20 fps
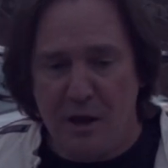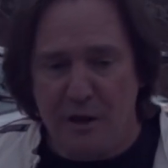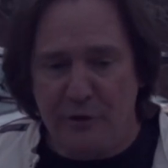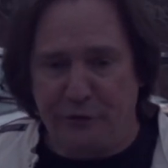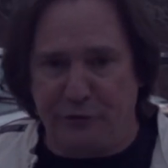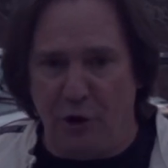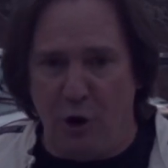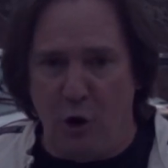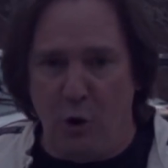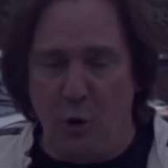
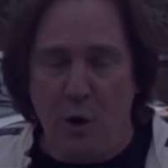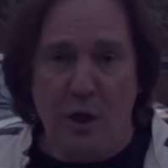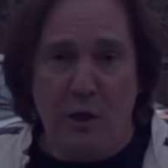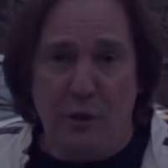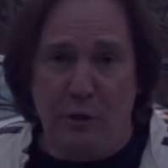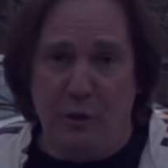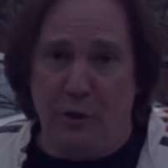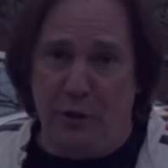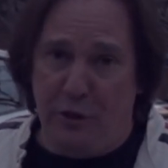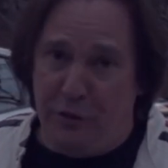So
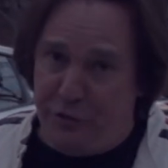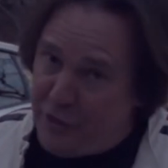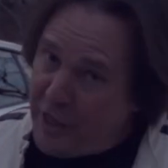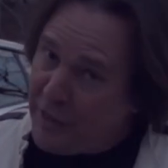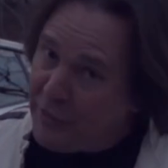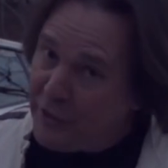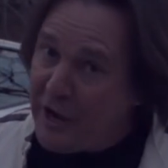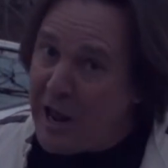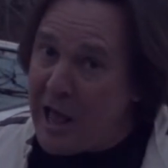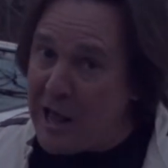
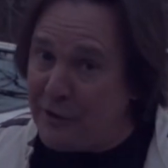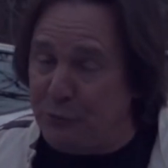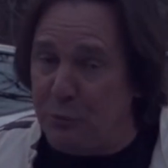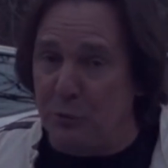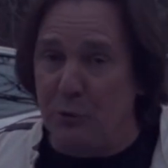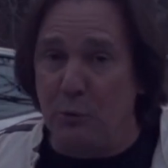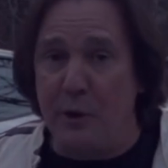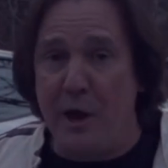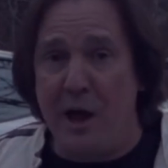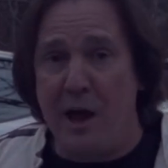then the last
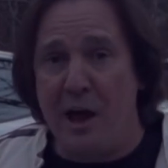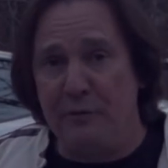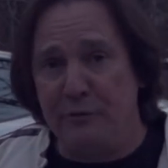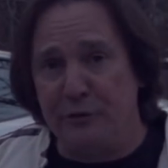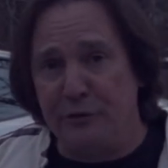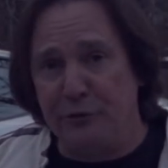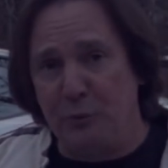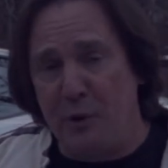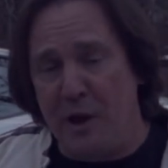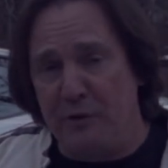one that we have
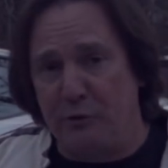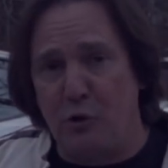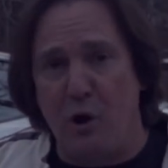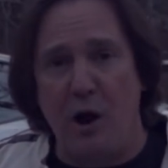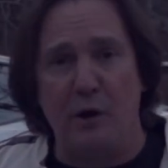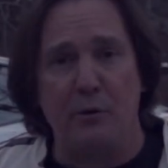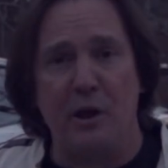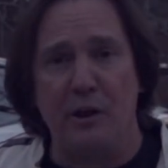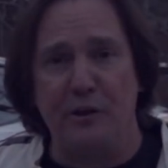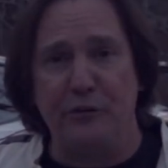is we have
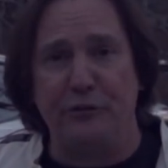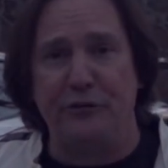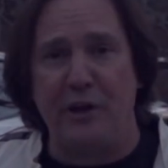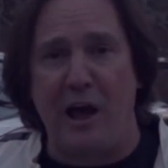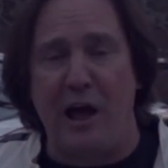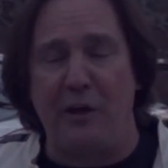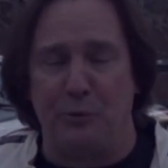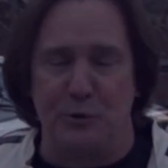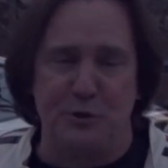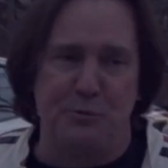Crown Rally
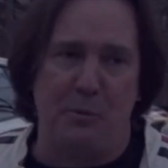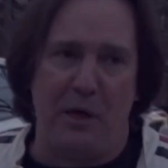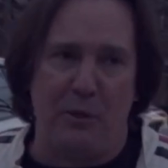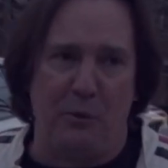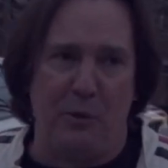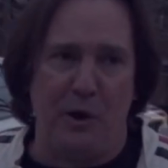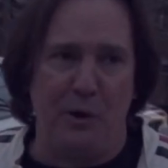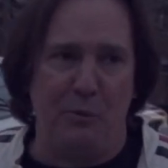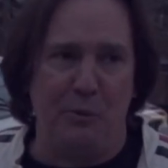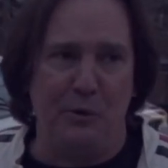South, which, by
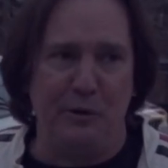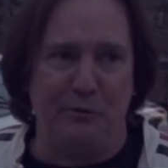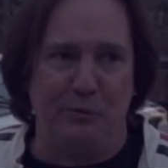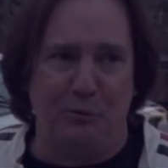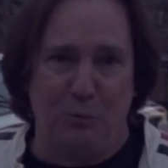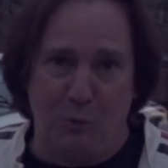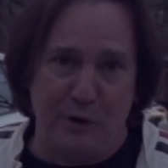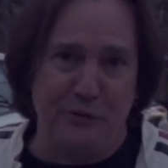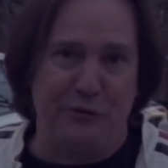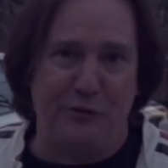the way, we've
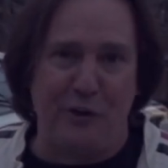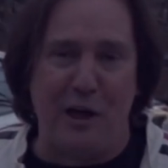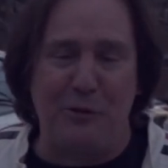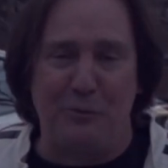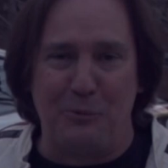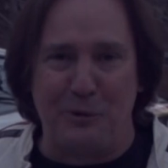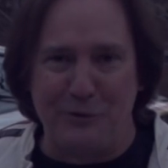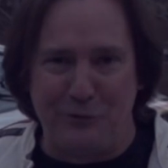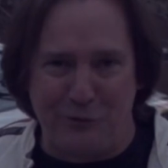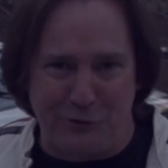won
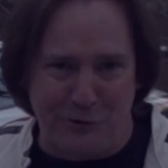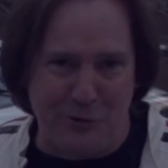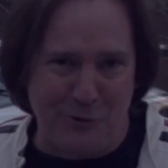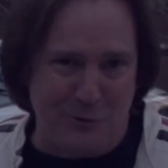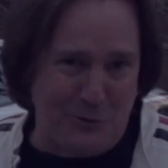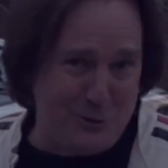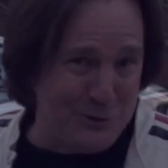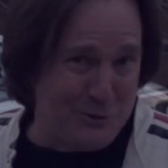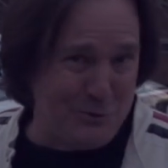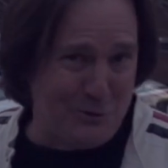South once too,
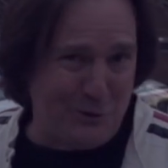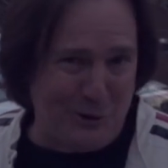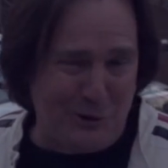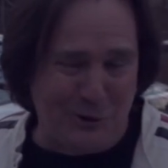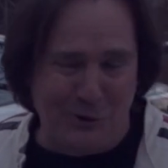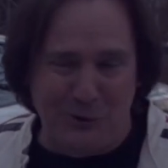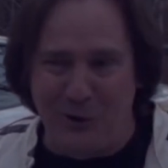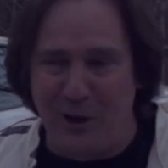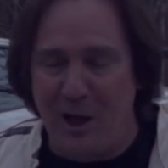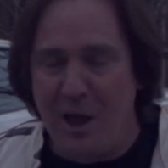which is really
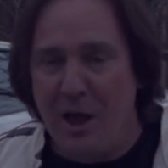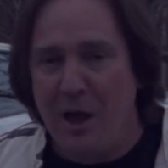cool.